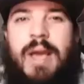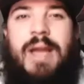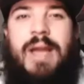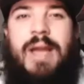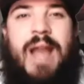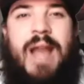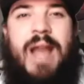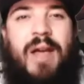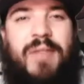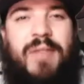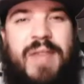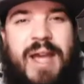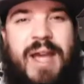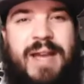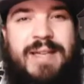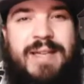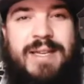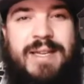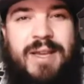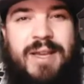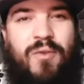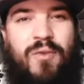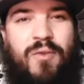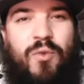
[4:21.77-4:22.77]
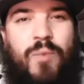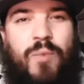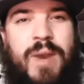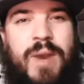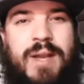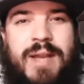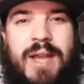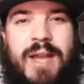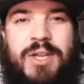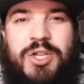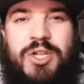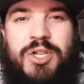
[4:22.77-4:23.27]
Now, the idea of a
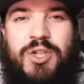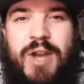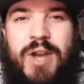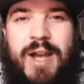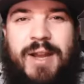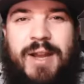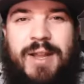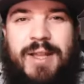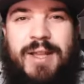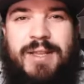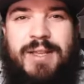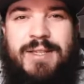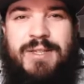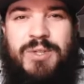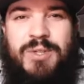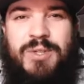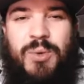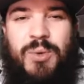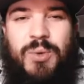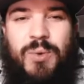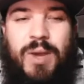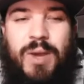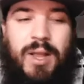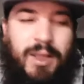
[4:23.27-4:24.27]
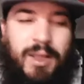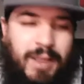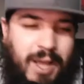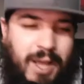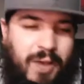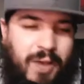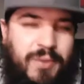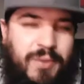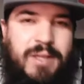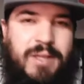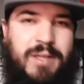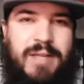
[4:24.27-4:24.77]
retake strat is to
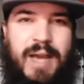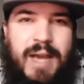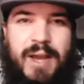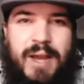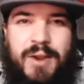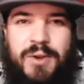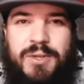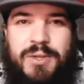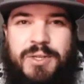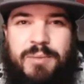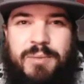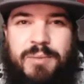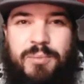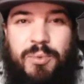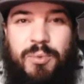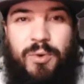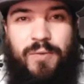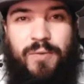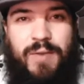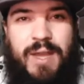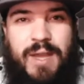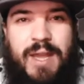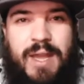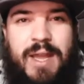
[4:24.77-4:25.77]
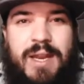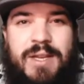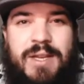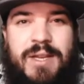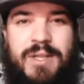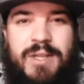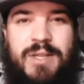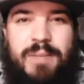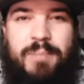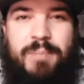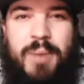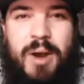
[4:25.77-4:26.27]
allow the attackers to move
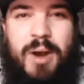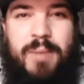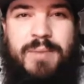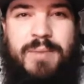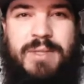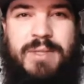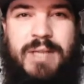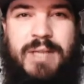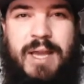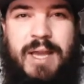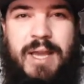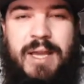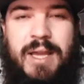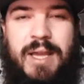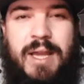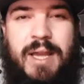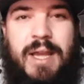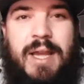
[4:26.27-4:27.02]
into the bomb site